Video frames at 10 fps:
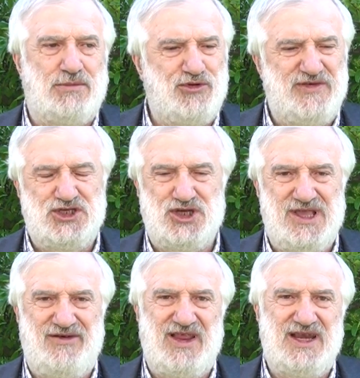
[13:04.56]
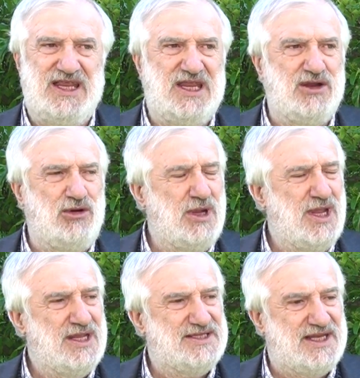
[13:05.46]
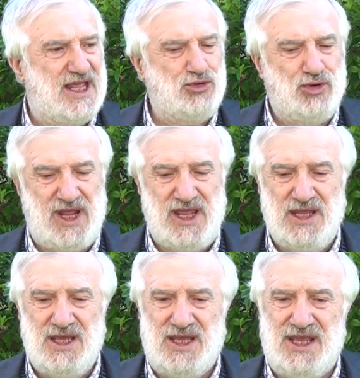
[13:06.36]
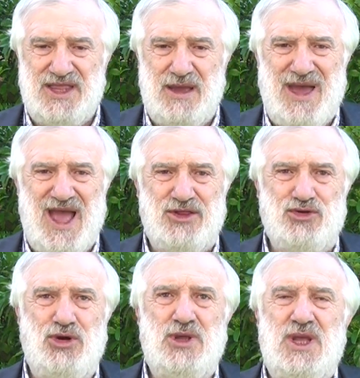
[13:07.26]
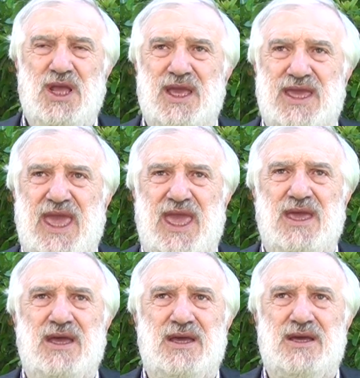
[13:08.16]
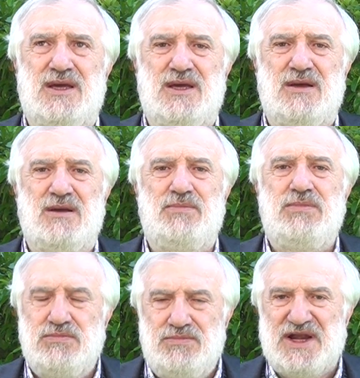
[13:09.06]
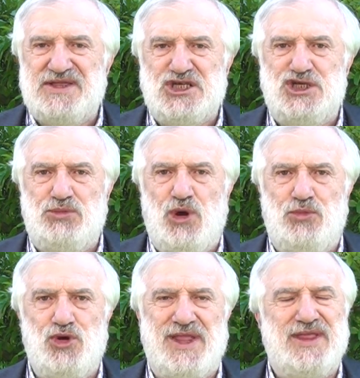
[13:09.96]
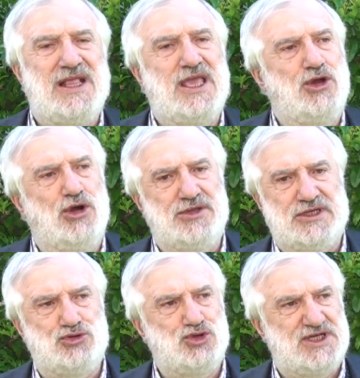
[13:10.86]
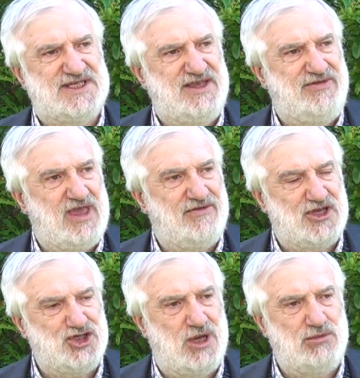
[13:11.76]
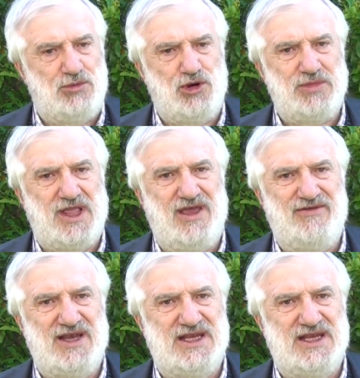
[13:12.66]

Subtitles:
who took part to some meetings we had in Avellino to decide the financing for this building called campus.